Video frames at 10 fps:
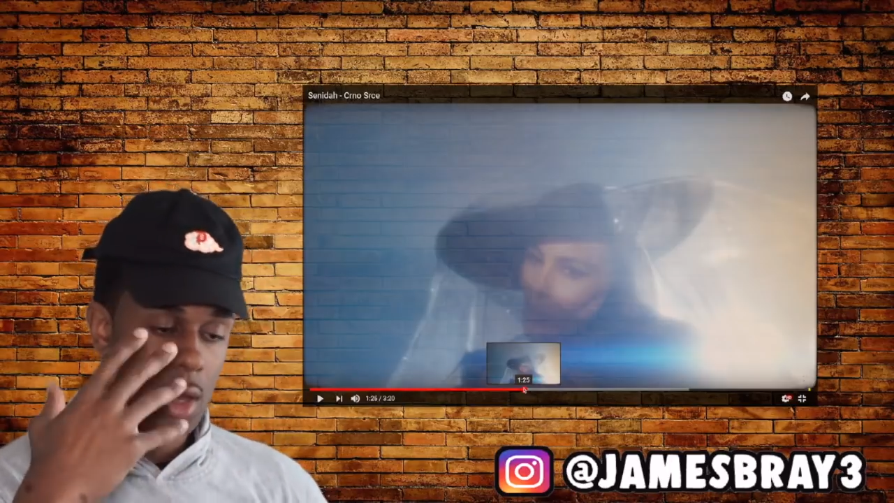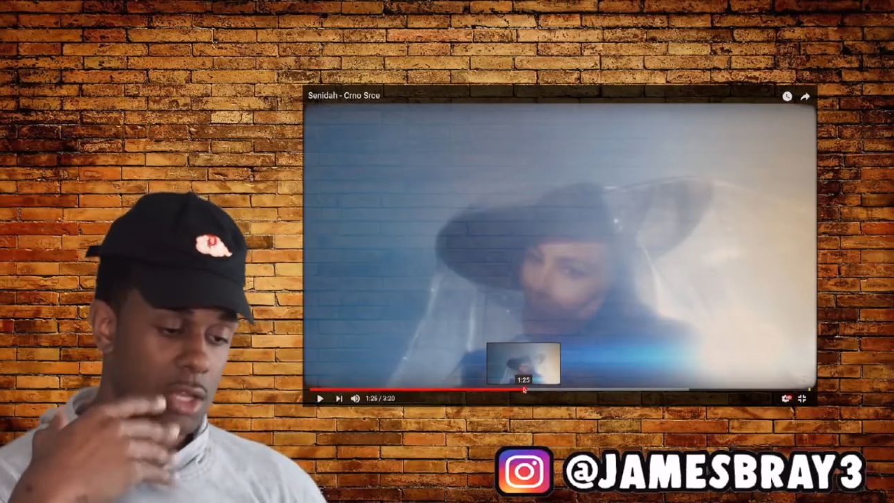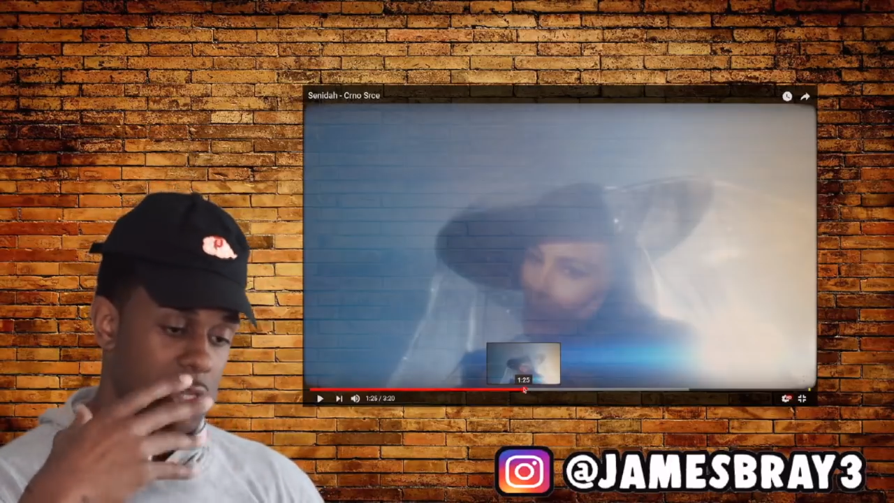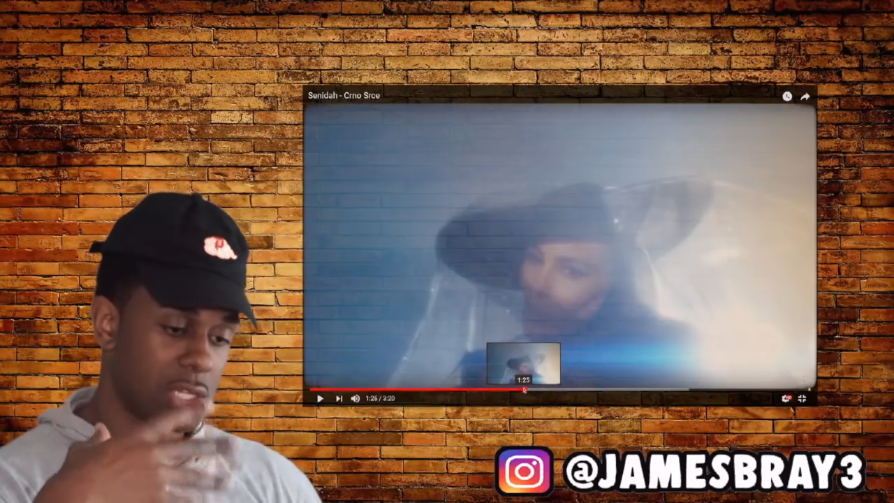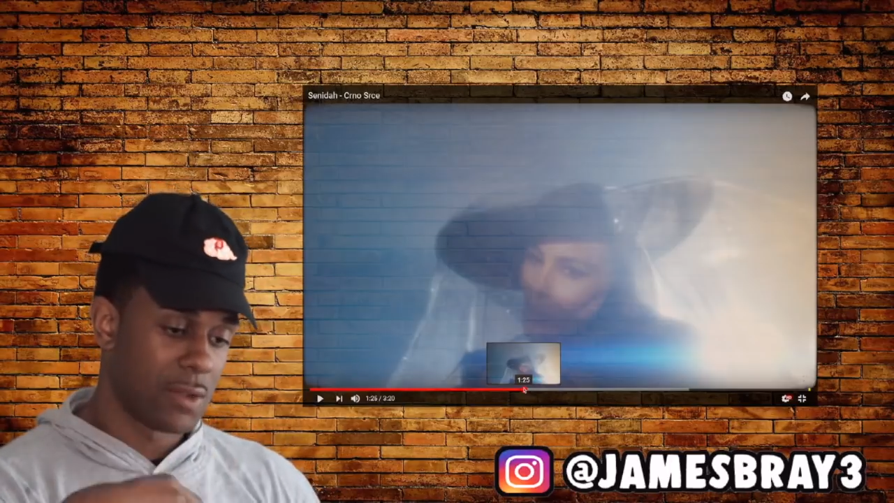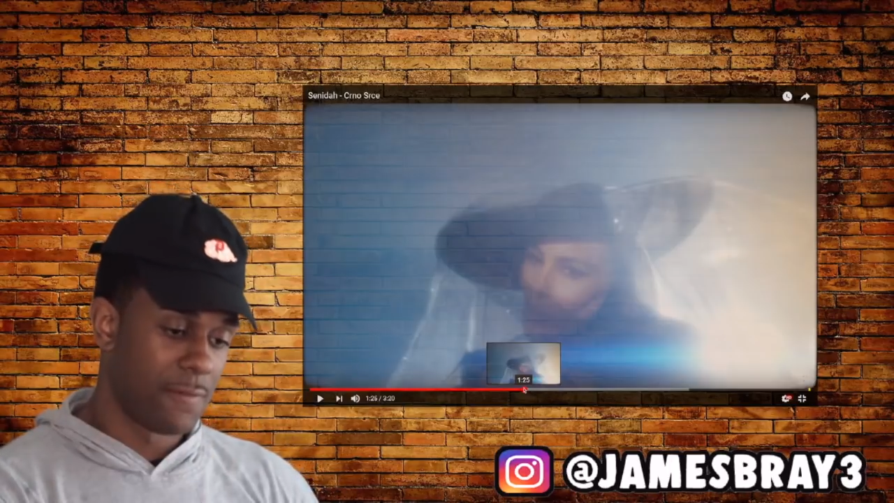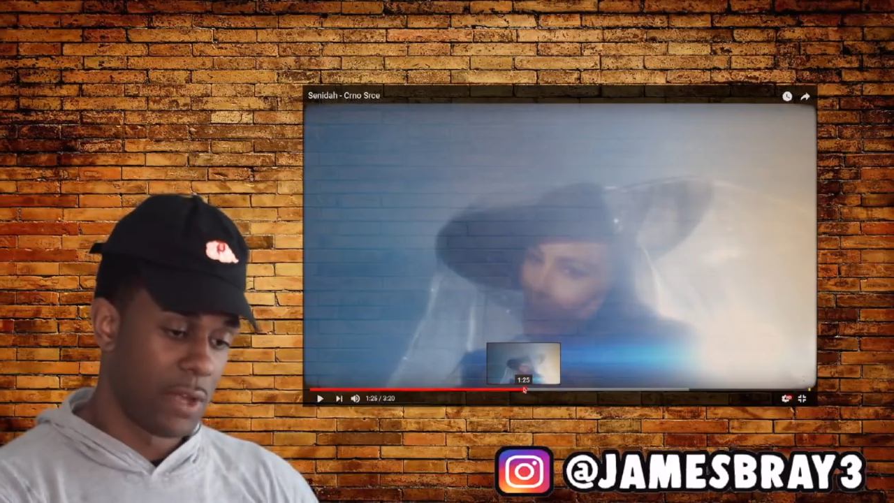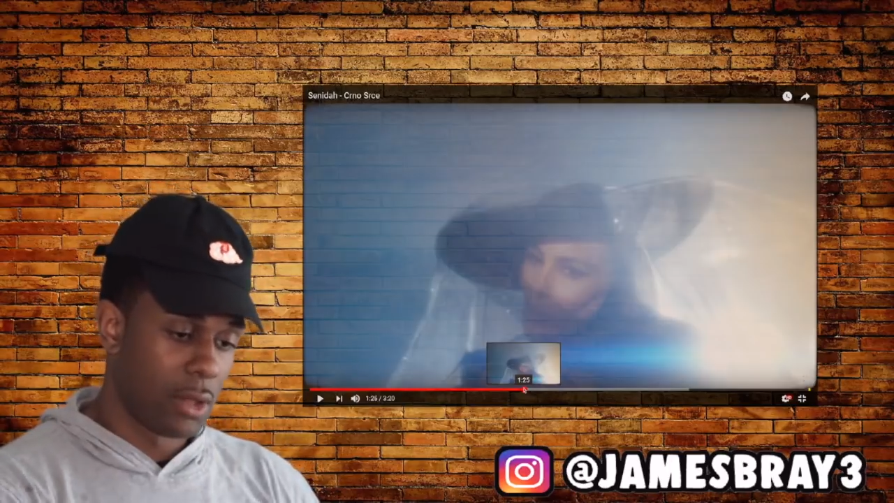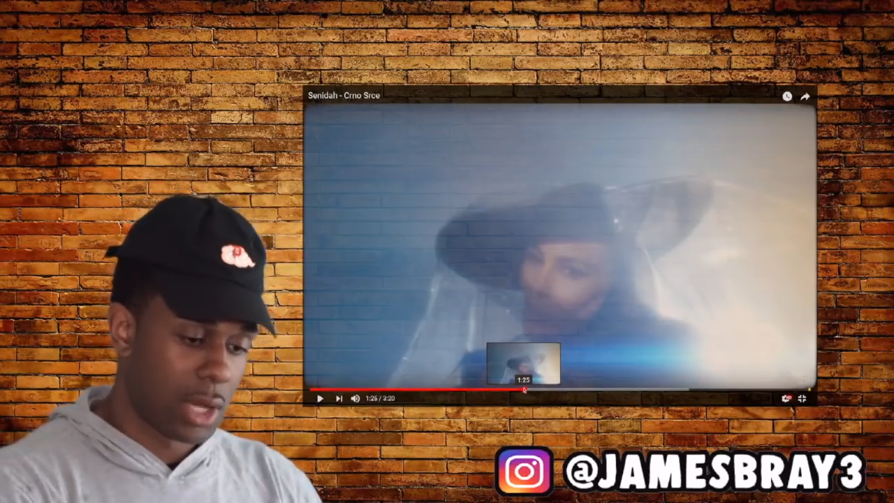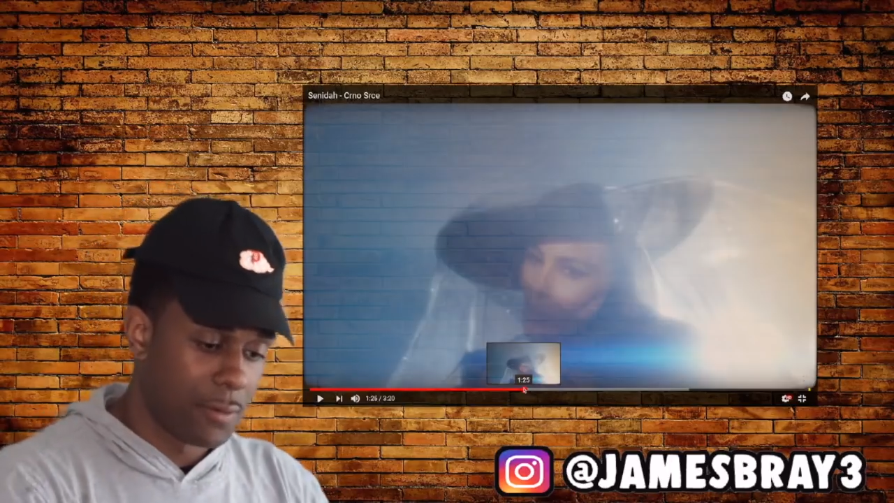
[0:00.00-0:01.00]
She has like a
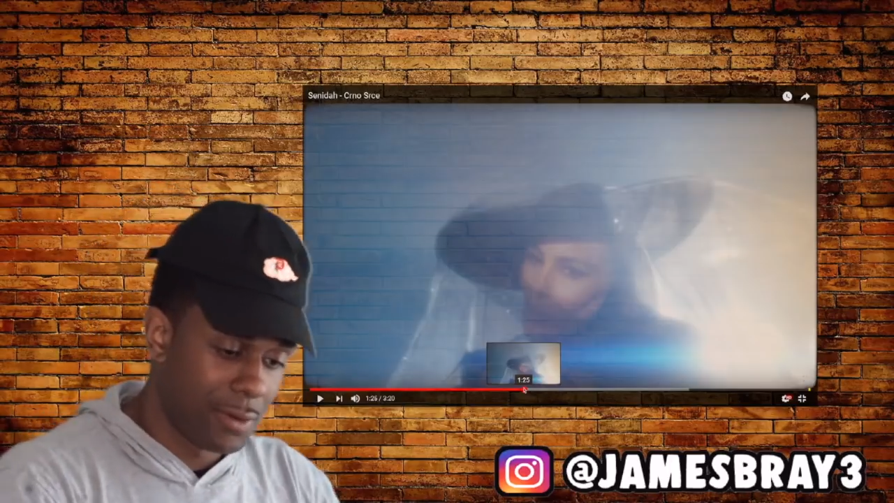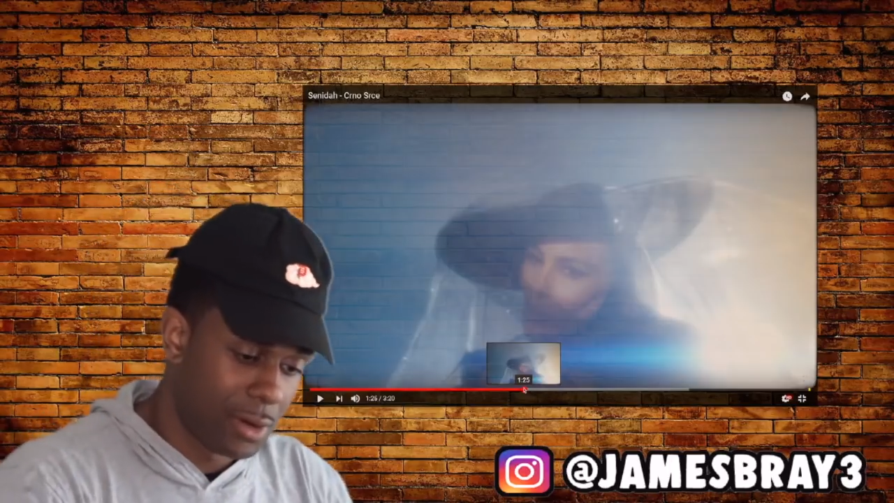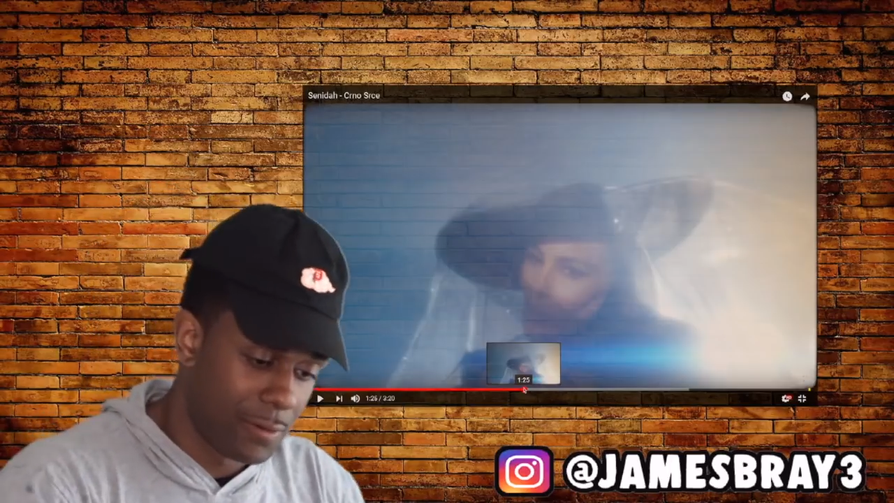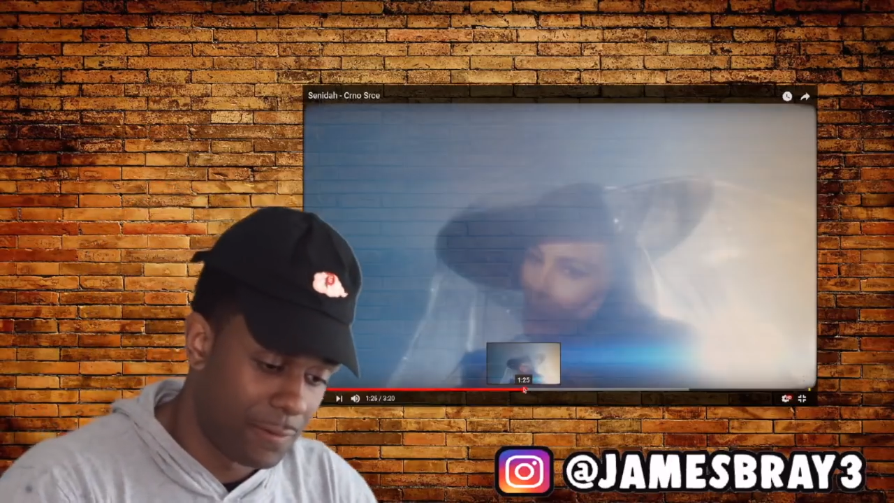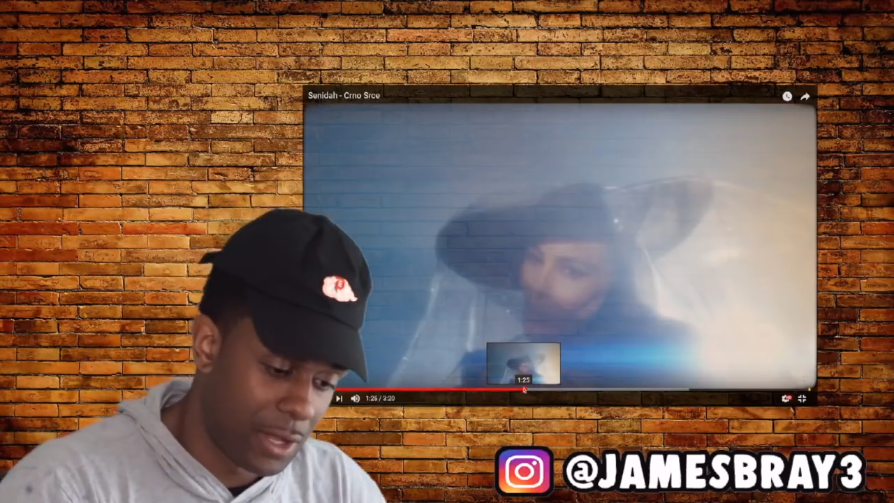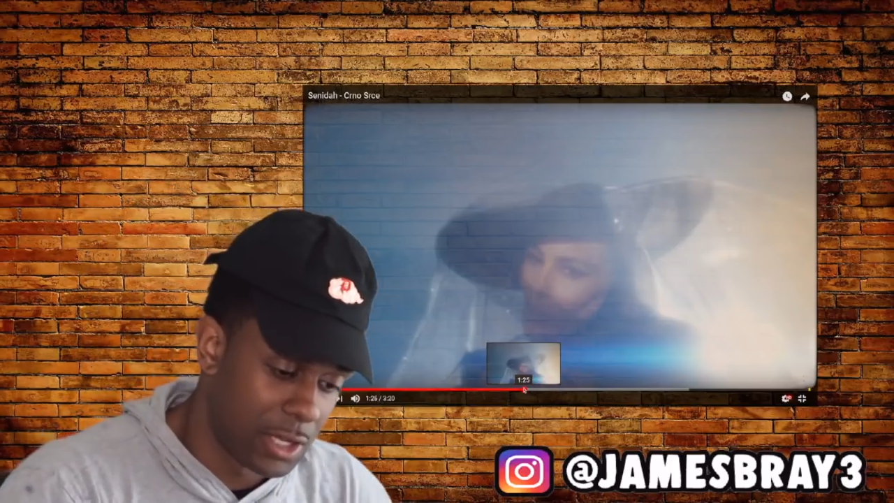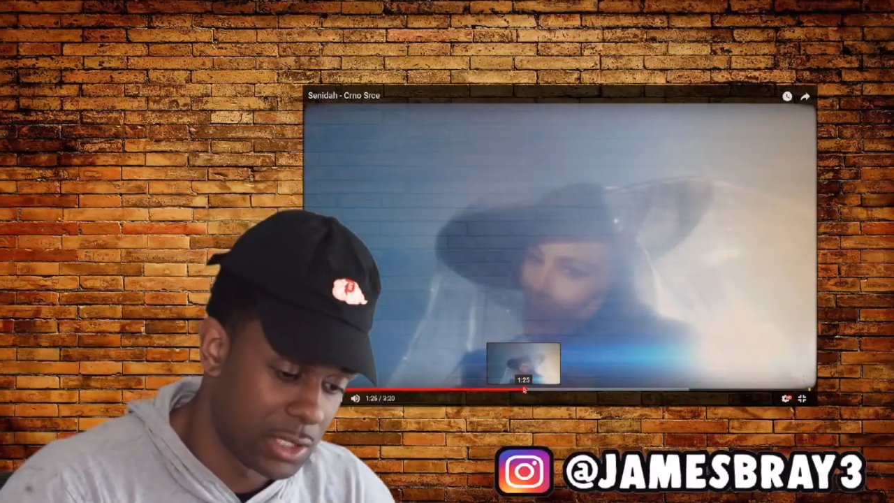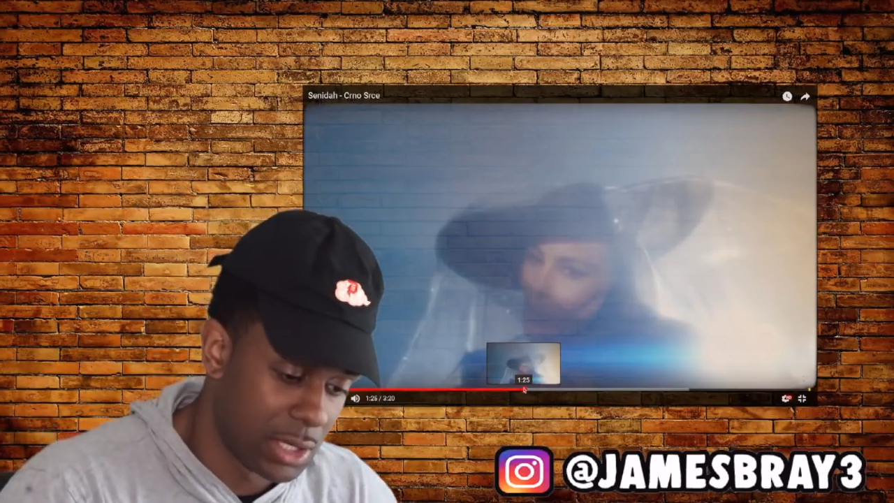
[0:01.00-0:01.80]
veil covering her face,